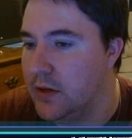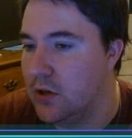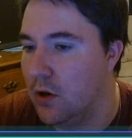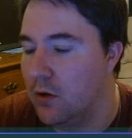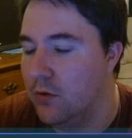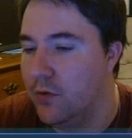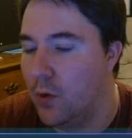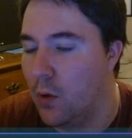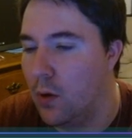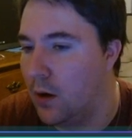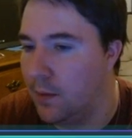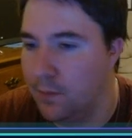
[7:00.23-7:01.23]
So
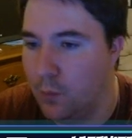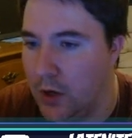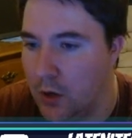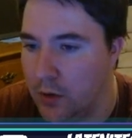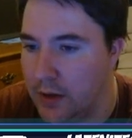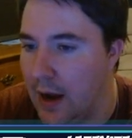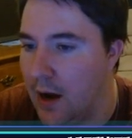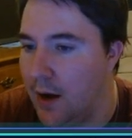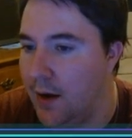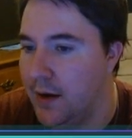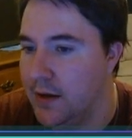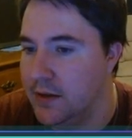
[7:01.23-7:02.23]
for we don't
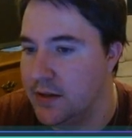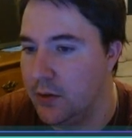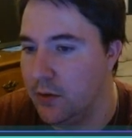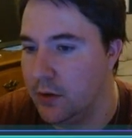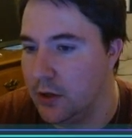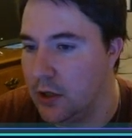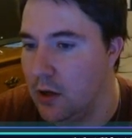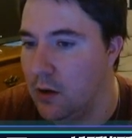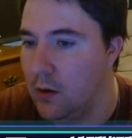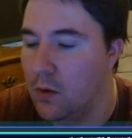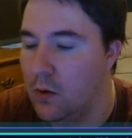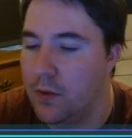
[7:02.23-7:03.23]
care, in 0 to
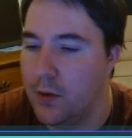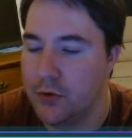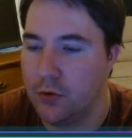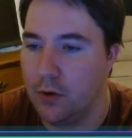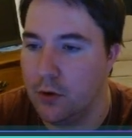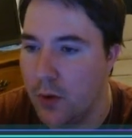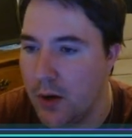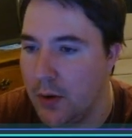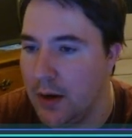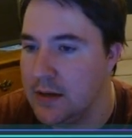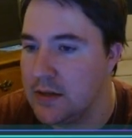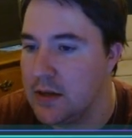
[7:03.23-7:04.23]
Q, those are our
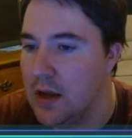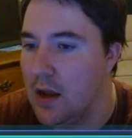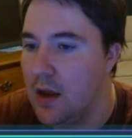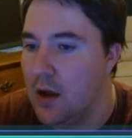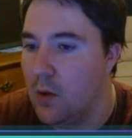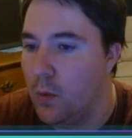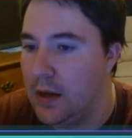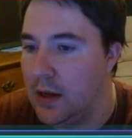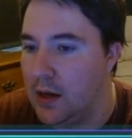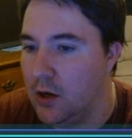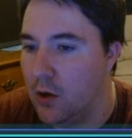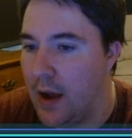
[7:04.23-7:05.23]
queries. We
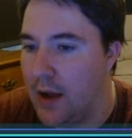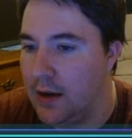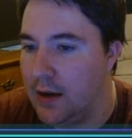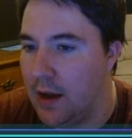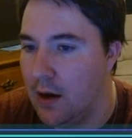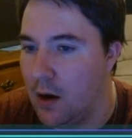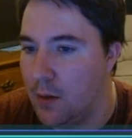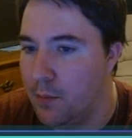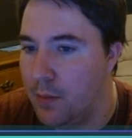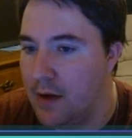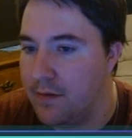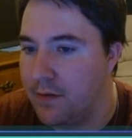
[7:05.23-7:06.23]
can go ahead and get our
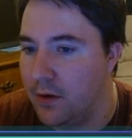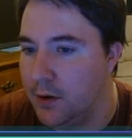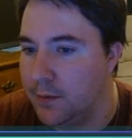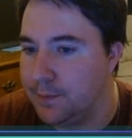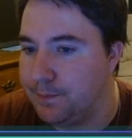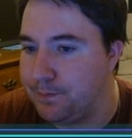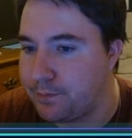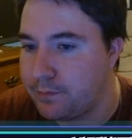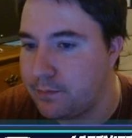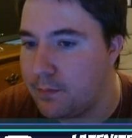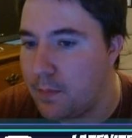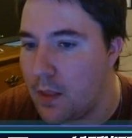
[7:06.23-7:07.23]
buffer,
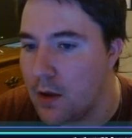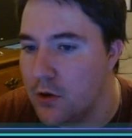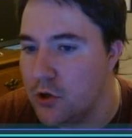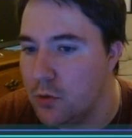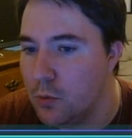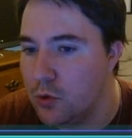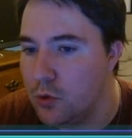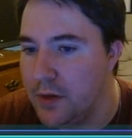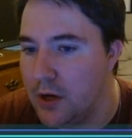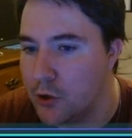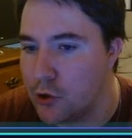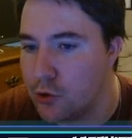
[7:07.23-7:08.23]
which will be
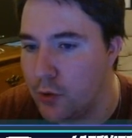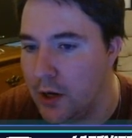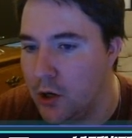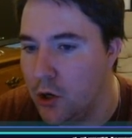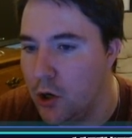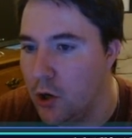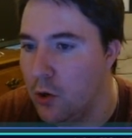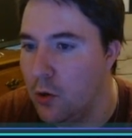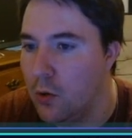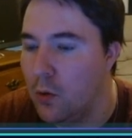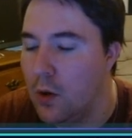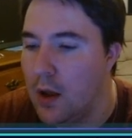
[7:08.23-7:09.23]
our string new,